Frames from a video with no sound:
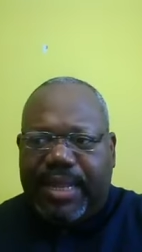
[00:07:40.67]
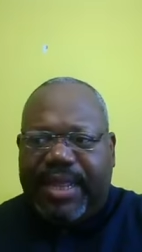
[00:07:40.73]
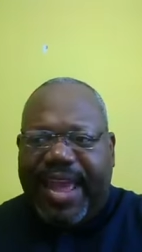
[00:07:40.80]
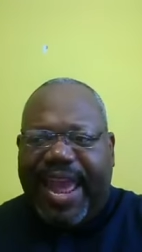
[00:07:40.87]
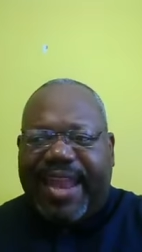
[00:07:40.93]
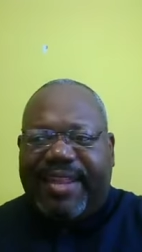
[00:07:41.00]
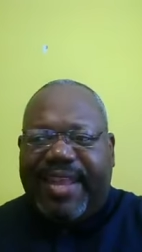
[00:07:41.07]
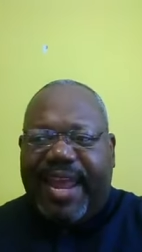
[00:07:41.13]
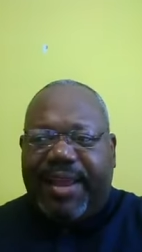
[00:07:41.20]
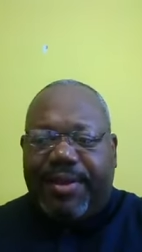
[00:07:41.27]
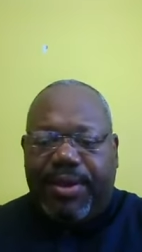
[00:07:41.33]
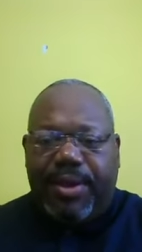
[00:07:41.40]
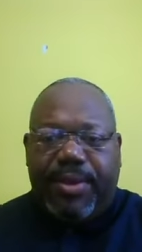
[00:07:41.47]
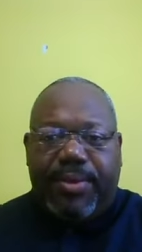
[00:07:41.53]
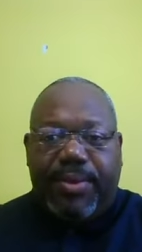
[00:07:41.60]
that they
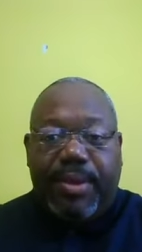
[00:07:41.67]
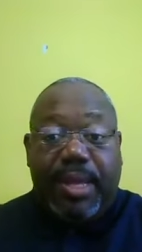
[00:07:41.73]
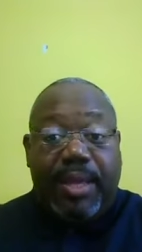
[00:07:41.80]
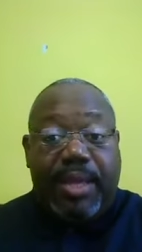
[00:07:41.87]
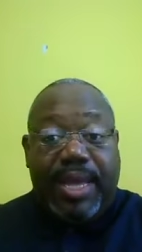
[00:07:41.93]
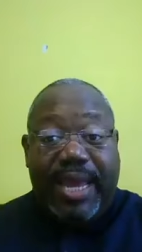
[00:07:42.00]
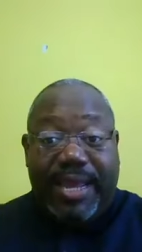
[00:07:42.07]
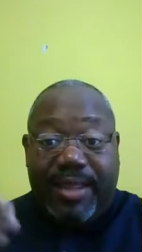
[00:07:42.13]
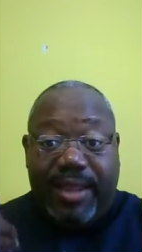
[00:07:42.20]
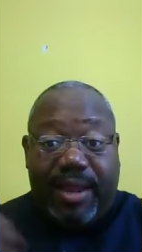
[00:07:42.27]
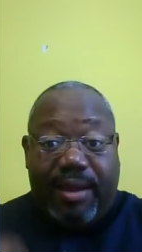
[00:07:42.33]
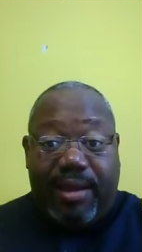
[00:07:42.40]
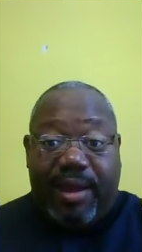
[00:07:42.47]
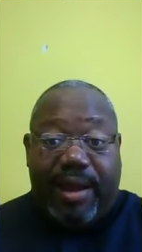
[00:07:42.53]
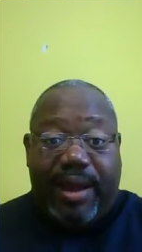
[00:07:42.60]
knew in
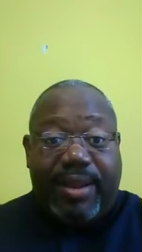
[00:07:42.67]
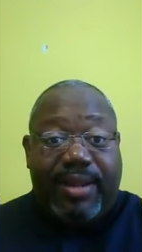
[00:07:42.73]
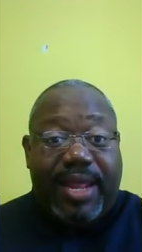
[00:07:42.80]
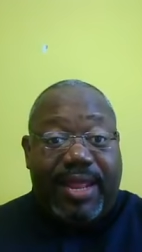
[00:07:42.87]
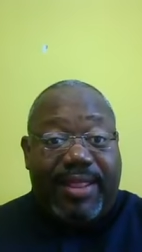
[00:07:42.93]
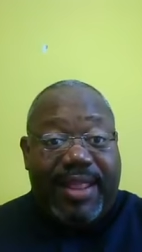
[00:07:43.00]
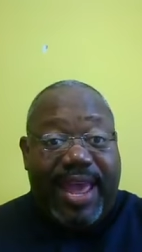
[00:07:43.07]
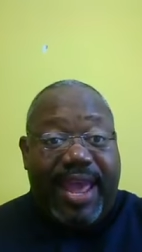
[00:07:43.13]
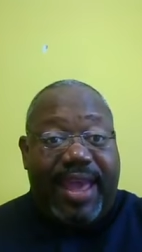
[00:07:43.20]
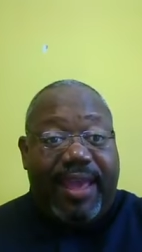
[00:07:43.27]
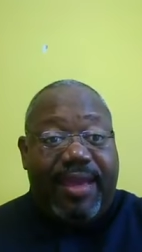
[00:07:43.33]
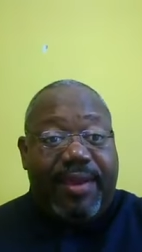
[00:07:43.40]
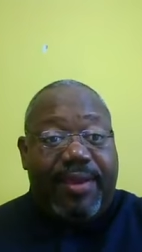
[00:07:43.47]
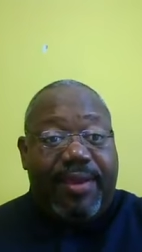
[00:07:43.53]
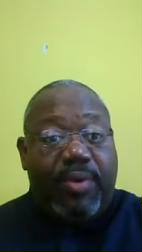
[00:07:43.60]
their heart that
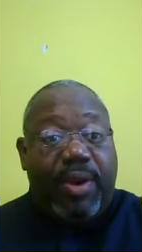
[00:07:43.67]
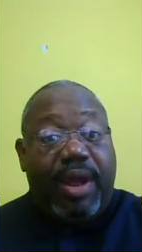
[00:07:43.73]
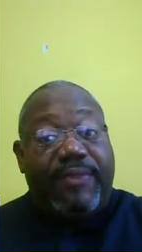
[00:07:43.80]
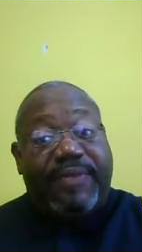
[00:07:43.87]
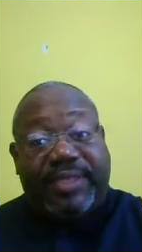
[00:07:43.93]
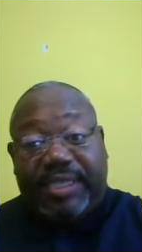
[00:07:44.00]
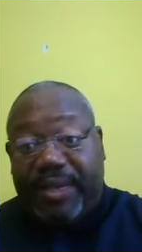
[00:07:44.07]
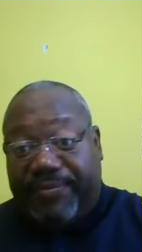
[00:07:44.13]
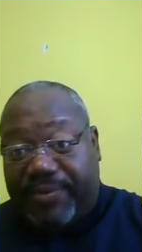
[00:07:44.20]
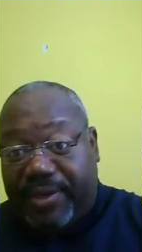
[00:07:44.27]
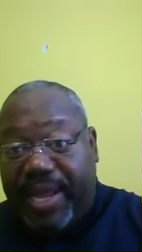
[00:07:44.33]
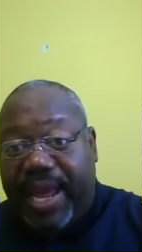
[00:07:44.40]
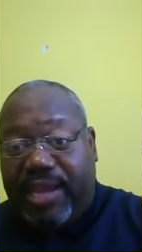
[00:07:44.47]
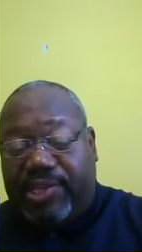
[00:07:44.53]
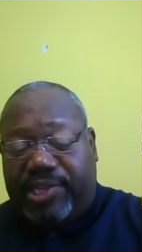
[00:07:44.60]
they were of a
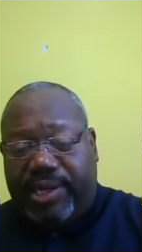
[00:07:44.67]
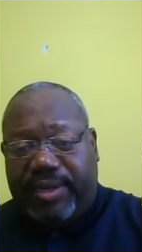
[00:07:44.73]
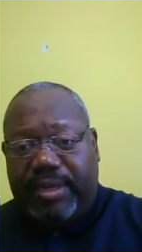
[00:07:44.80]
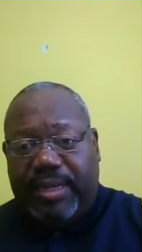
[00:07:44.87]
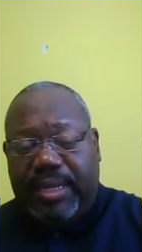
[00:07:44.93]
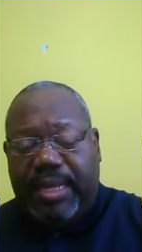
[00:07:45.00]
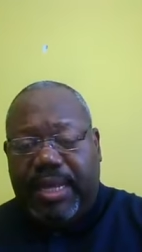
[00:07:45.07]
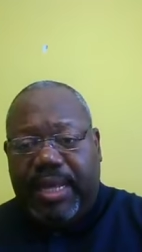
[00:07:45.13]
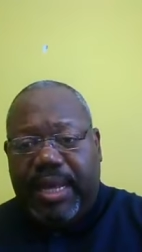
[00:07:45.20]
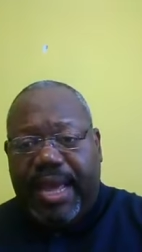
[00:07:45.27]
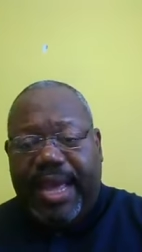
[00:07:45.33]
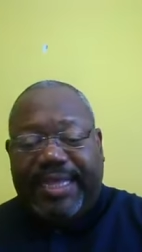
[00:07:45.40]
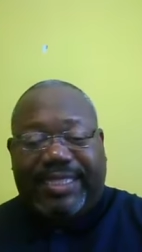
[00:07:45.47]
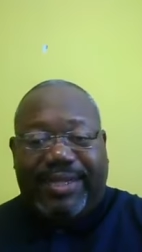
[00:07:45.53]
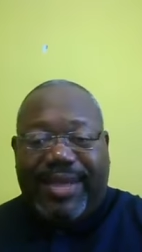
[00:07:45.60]
sinful nature.
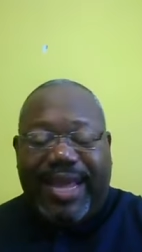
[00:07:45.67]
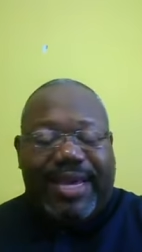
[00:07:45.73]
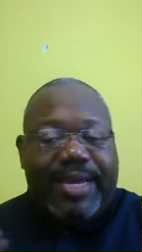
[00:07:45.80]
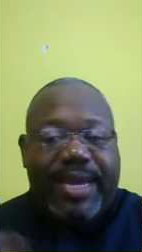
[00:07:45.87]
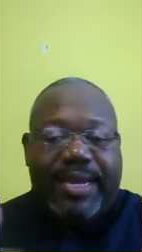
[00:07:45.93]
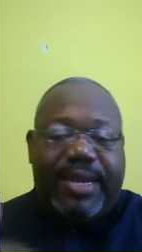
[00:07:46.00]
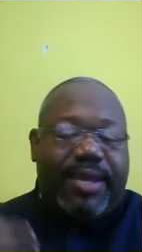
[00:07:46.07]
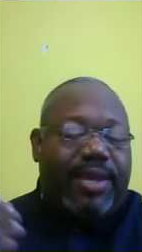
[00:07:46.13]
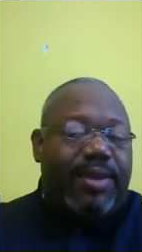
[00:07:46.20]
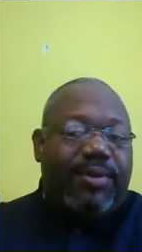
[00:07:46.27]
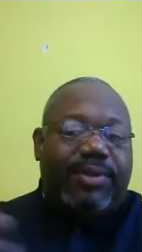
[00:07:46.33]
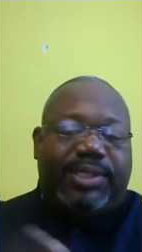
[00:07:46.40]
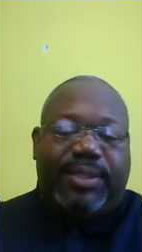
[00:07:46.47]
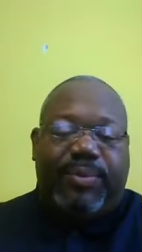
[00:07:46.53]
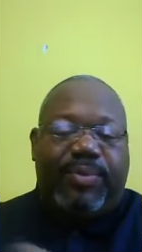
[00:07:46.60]
And so they couldn't
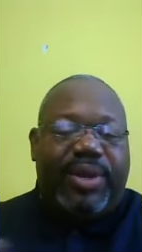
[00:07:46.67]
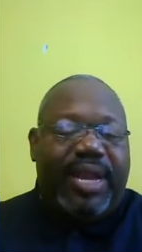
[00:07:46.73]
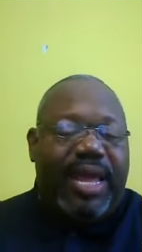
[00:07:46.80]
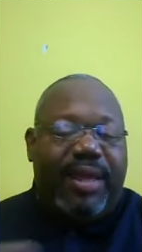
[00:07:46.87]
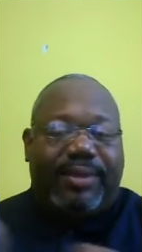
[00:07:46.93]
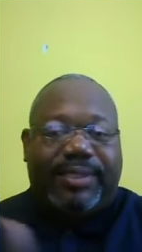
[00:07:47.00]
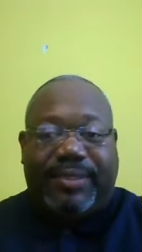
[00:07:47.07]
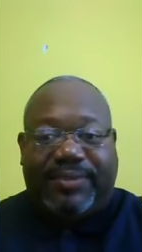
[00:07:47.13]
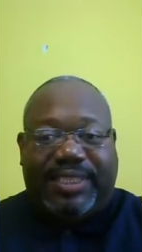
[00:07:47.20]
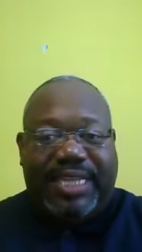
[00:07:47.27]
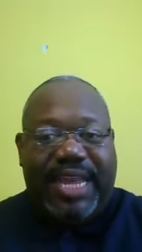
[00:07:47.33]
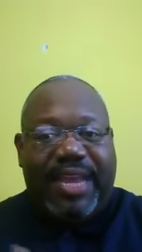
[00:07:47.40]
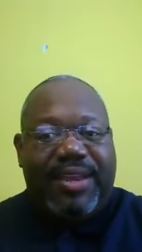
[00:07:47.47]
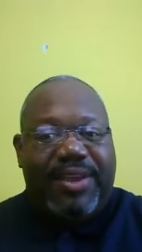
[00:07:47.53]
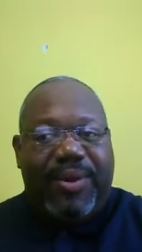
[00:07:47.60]
accuse someone else of
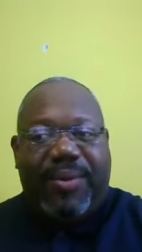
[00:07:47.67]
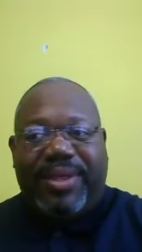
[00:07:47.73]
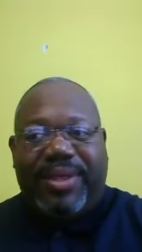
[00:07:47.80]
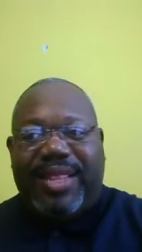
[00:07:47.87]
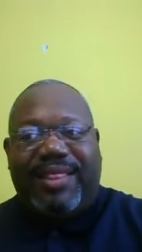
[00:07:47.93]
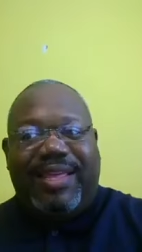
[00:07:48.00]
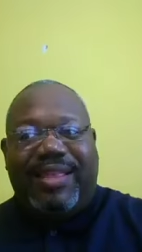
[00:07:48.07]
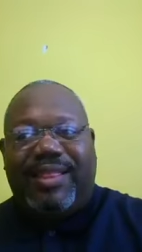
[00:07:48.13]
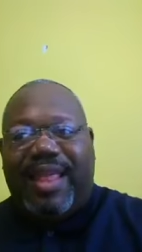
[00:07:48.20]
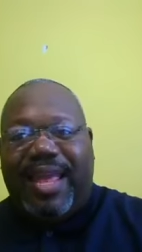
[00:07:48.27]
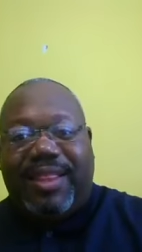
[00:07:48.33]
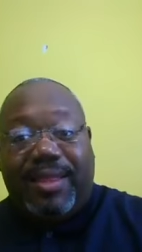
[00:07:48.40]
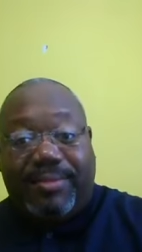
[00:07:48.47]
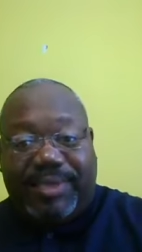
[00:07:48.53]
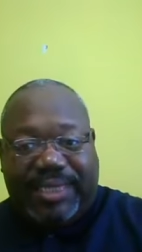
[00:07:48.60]
sin, knowing that they,
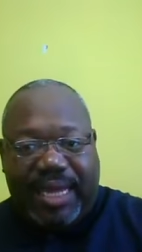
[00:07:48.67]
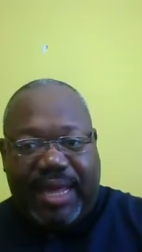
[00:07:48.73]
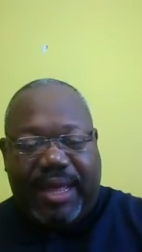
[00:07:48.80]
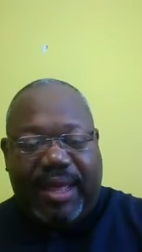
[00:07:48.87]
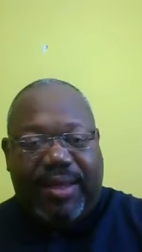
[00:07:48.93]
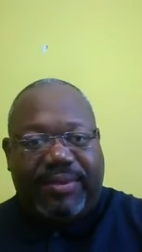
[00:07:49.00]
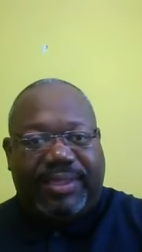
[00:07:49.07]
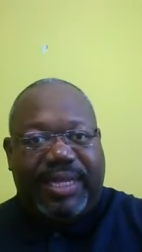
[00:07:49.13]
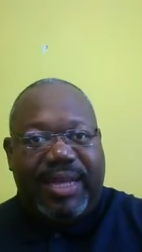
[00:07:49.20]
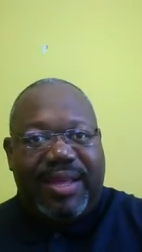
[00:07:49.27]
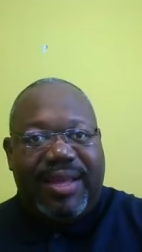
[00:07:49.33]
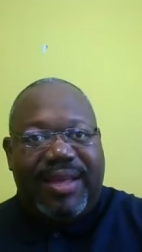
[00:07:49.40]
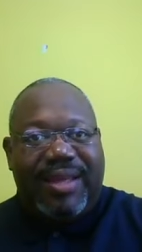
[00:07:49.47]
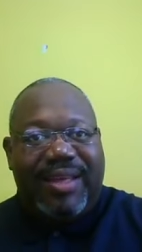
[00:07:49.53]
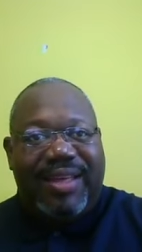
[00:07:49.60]
they themselves
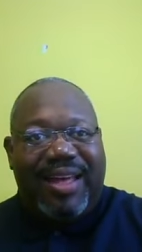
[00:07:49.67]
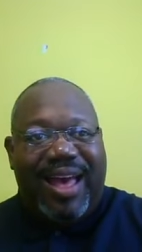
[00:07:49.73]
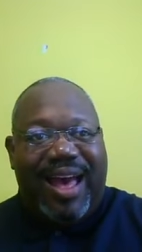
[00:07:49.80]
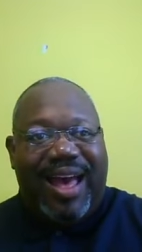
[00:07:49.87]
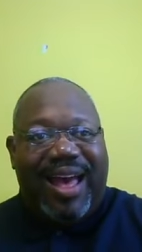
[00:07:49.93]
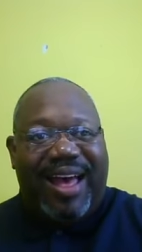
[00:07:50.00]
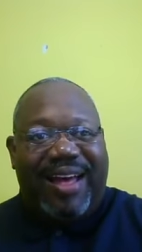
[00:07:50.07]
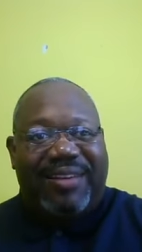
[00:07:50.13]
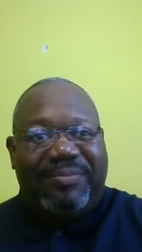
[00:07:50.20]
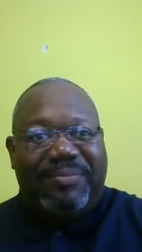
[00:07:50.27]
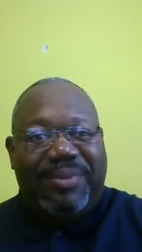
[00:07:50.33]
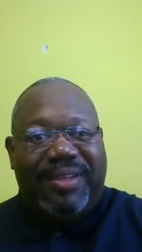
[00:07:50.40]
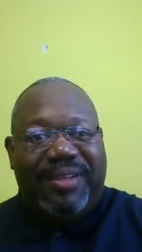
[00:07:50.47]
uh,